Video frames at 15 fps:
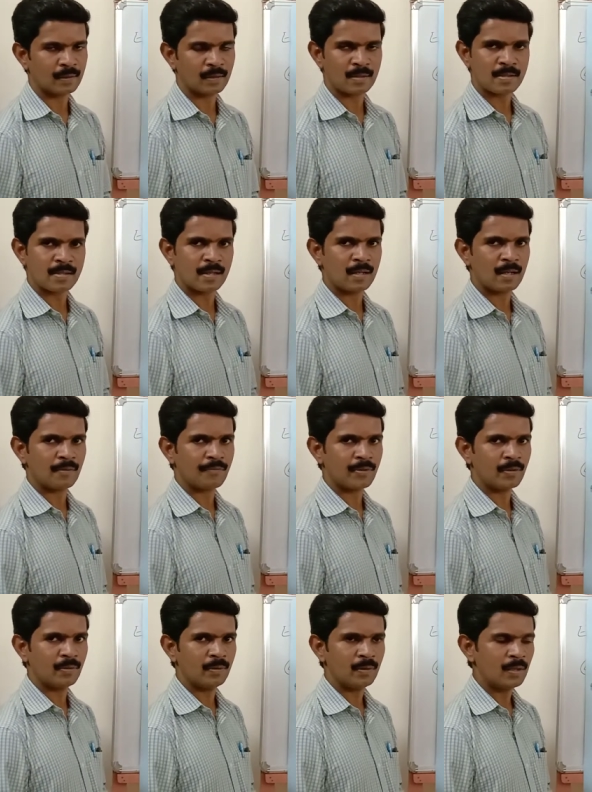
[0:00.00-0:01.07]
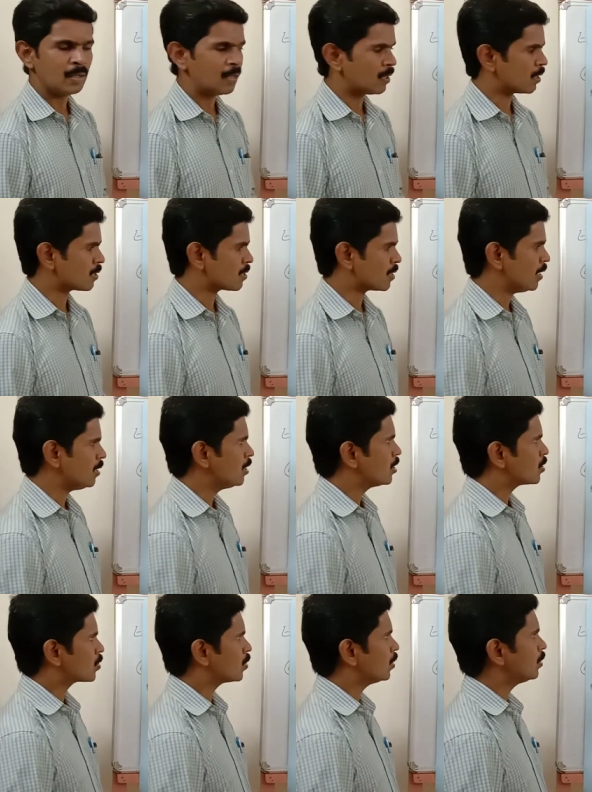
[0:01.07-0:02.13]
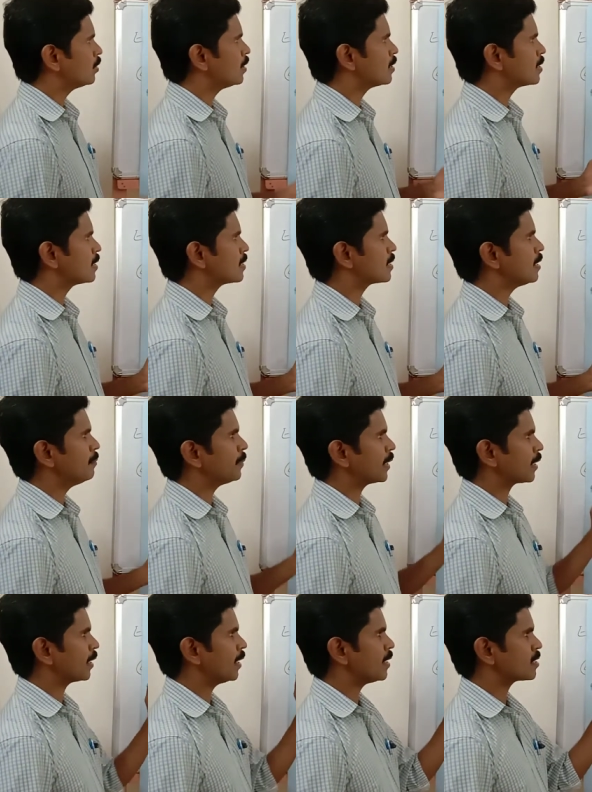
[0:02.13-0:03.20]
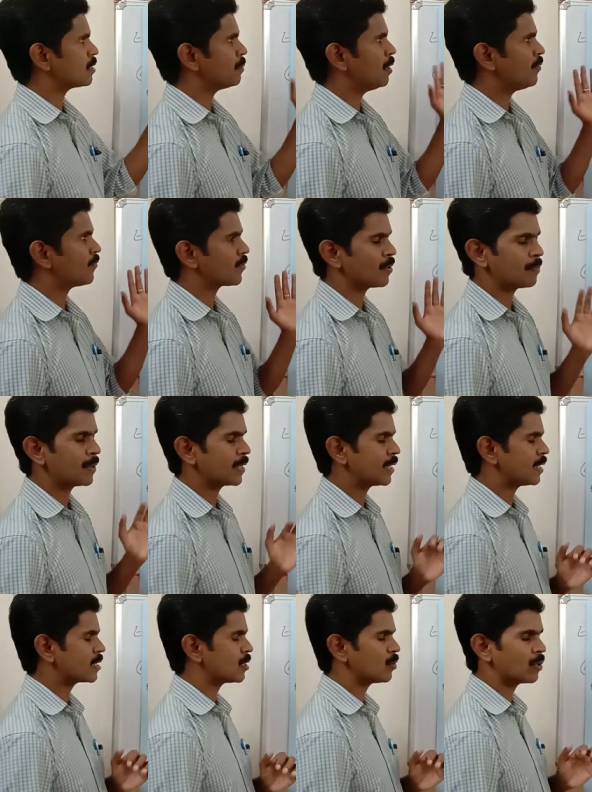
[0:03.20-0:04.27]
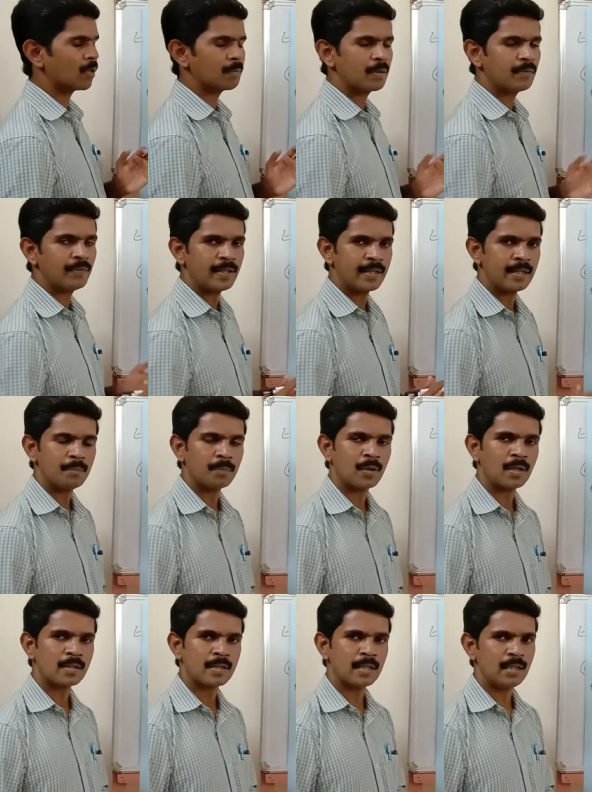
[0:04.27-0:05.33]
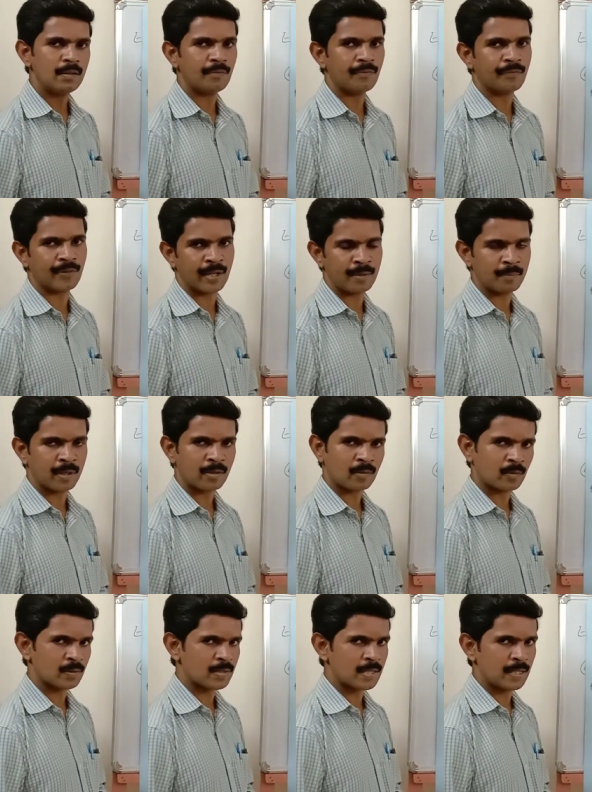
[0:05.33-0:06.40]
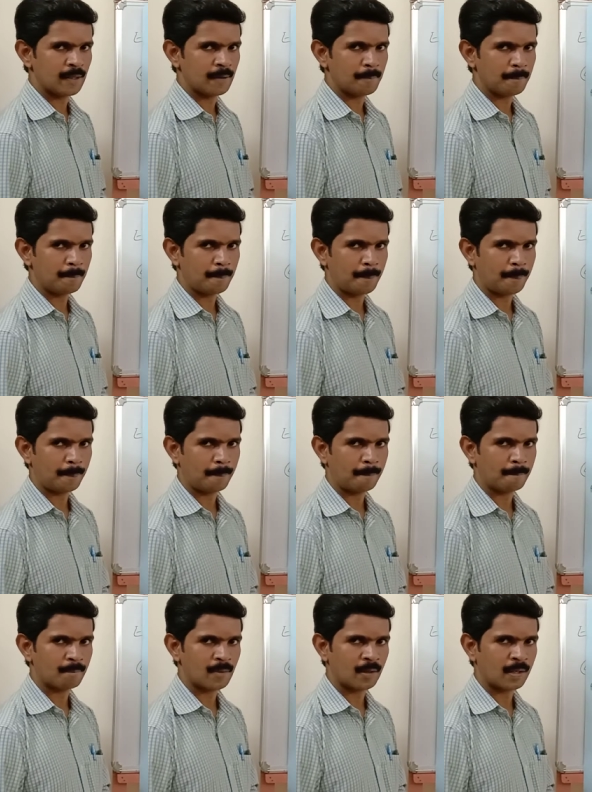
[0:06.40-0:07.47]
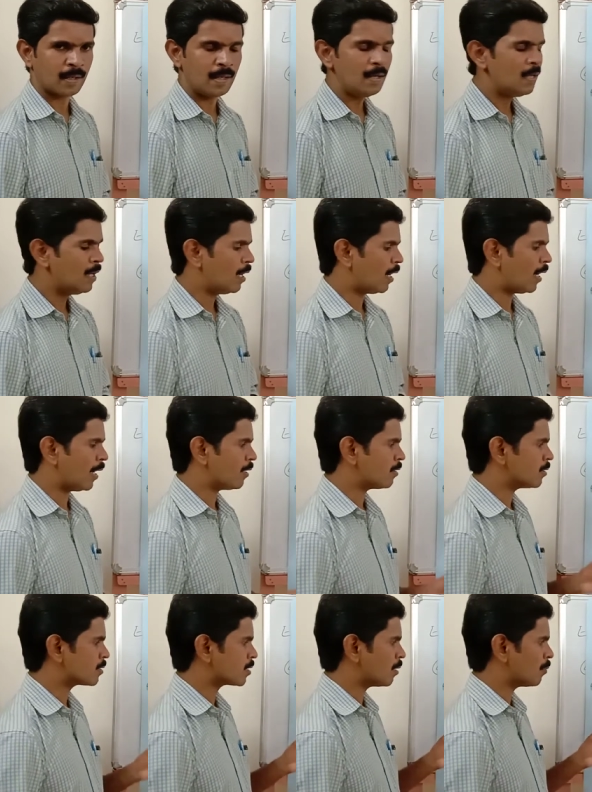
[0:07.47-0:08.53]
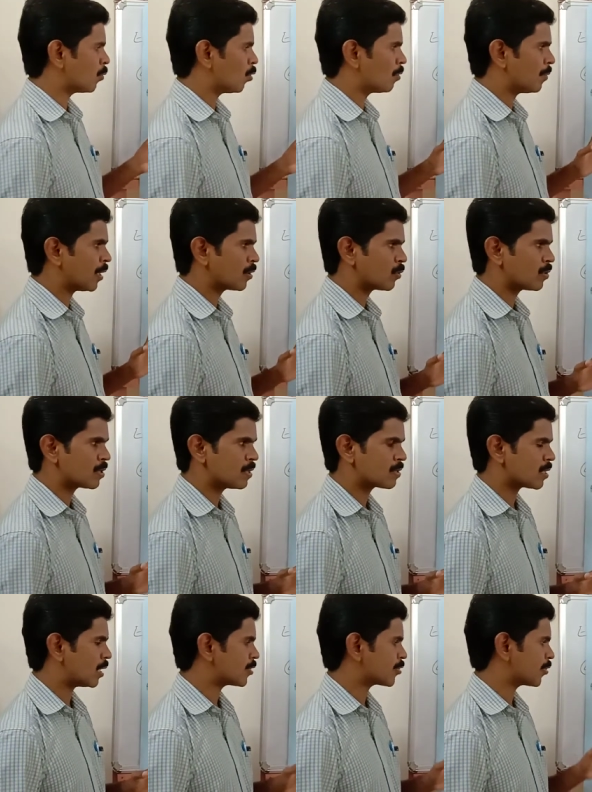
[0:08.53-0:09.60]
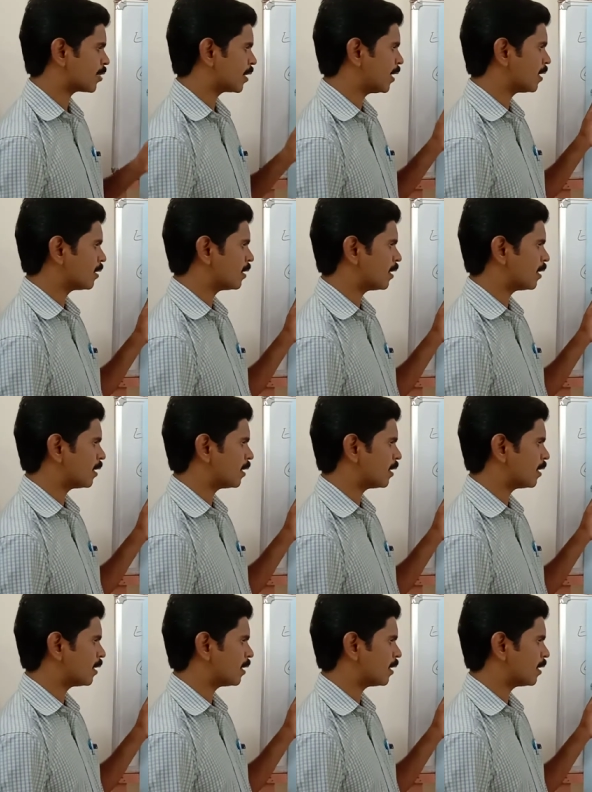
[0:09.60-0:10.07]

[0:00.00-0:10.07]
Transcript: Understand a few? Understand? So this is the mechanism of replication, one of the very important 5-mark question. Okay, and some 1-mark questions also there.